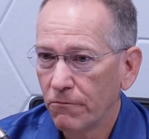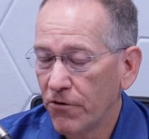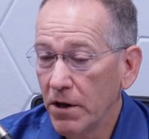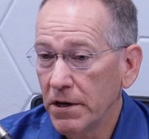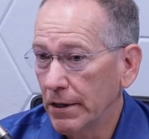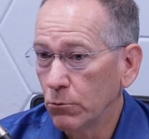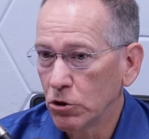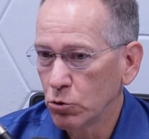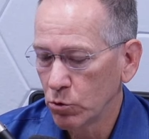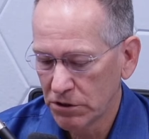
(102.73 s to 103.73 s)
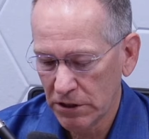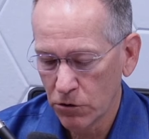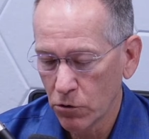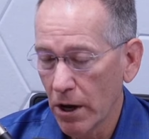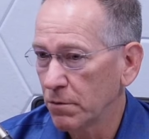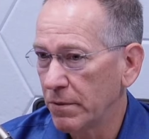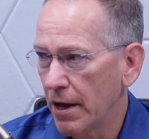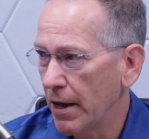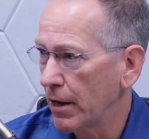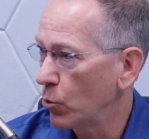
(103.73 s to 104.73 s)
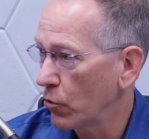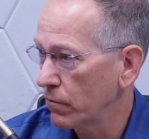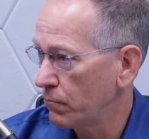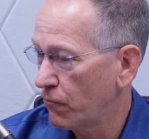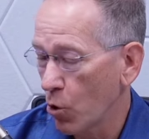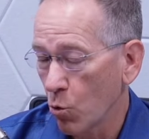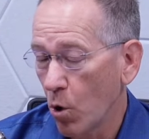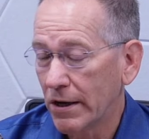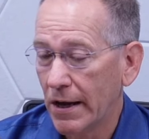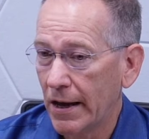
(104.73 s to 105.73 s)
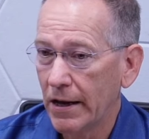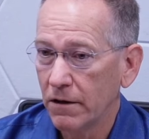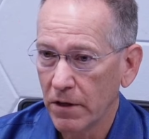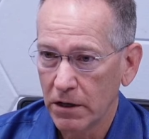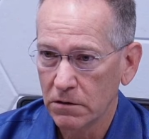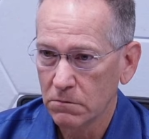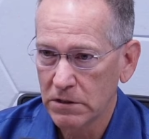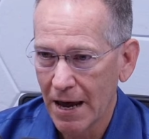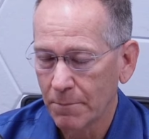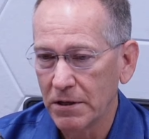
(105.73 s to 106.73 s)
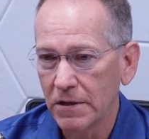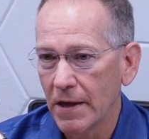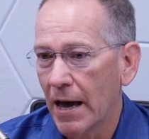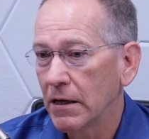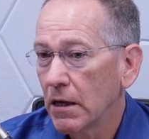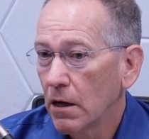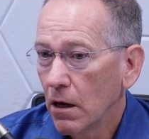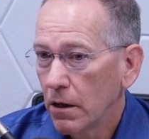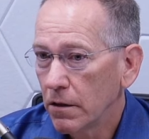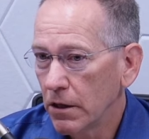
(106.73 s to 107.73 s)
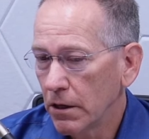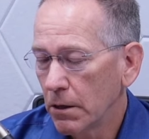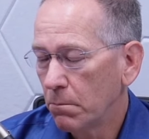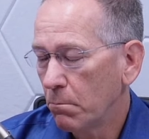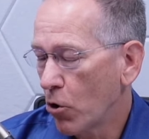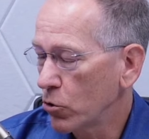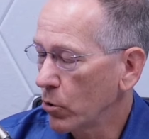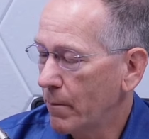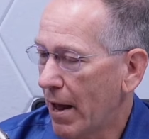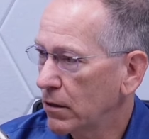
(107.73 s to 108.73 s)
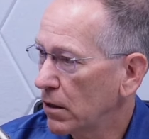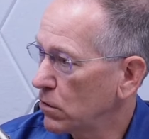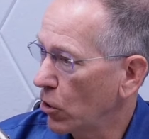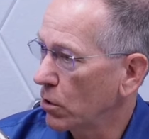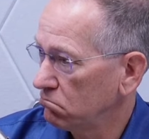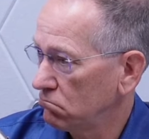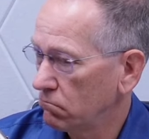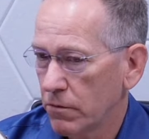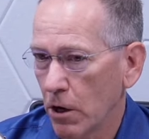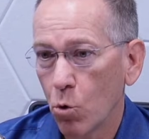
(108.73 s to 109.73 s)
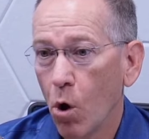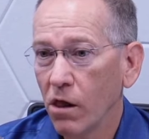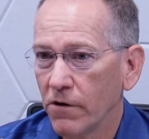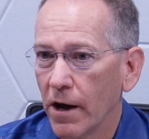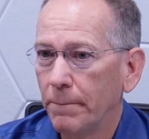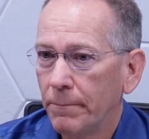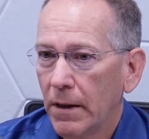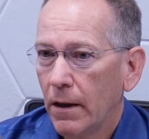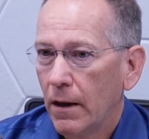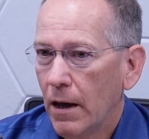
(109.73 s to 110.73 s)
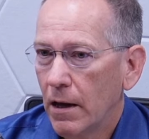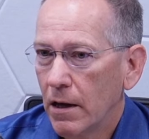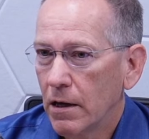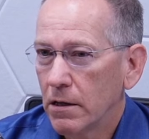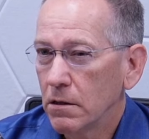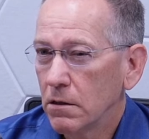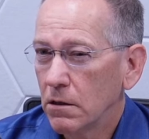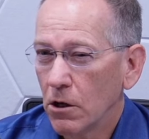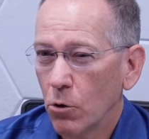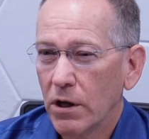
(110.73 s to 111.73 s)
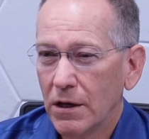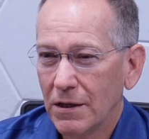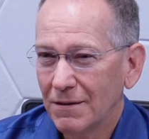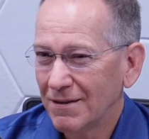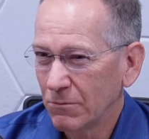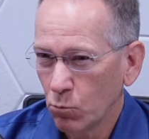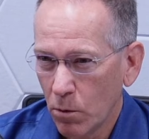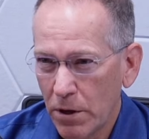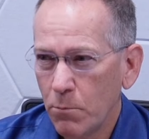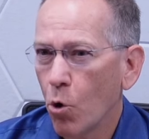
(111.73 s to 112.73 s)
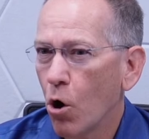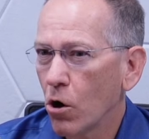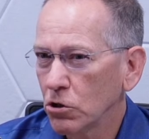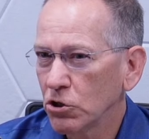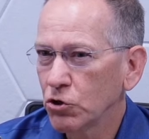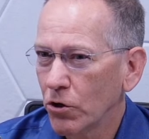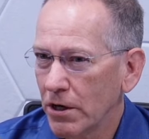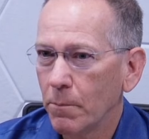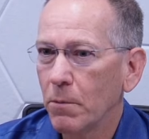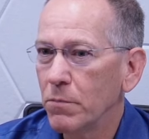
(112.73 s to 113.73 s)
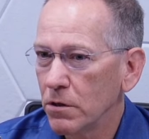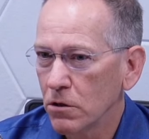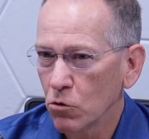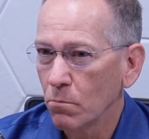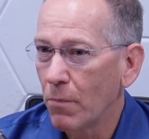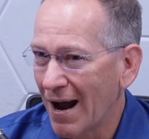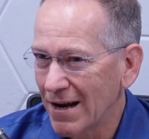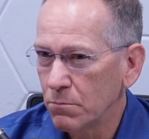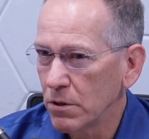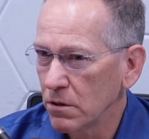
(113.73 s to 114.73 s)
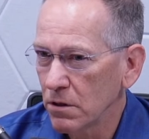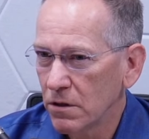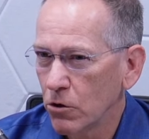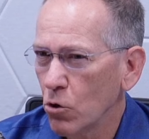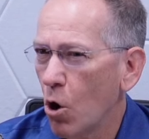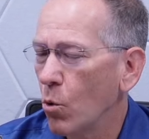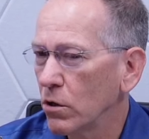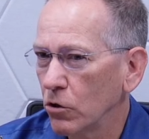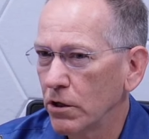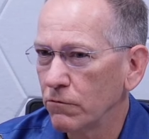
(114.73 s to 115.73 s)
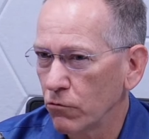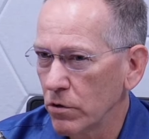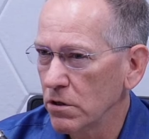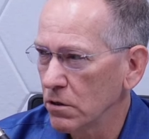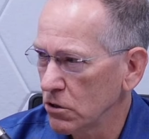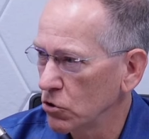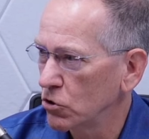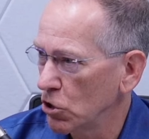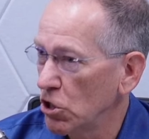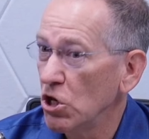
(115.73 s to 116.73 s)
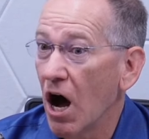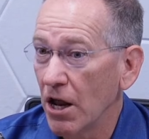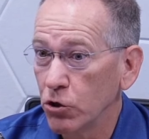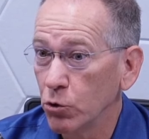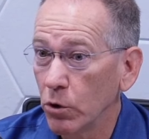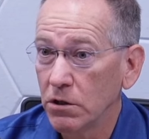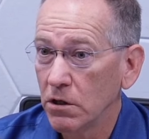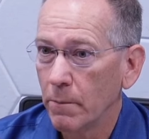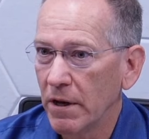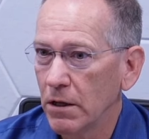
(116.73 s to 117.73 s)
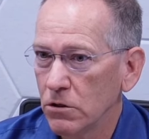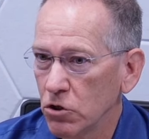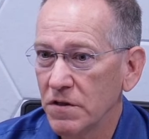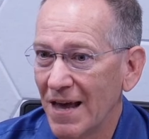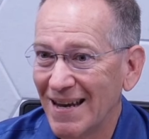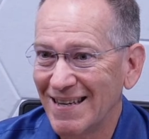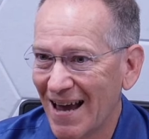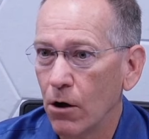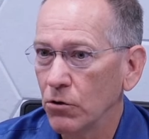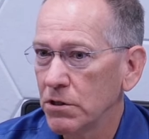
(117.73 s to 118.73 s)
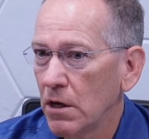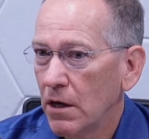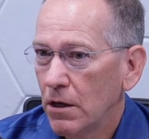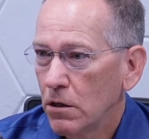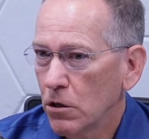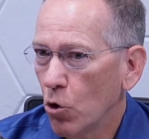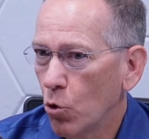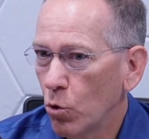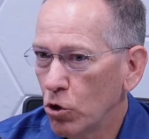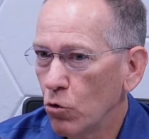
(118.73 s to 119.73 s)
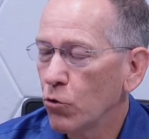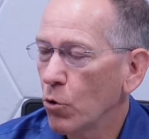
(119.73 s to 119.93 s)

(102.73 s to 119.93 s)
funding, which was either S B A or four oh one K, they could tap into that. The partner would come back and say, sorry, they don't qualify. And, you know, it, when people are starting up a business or buying a business, they're always looking for reasons to, to not do it. I mean, it's just that doubt. So when you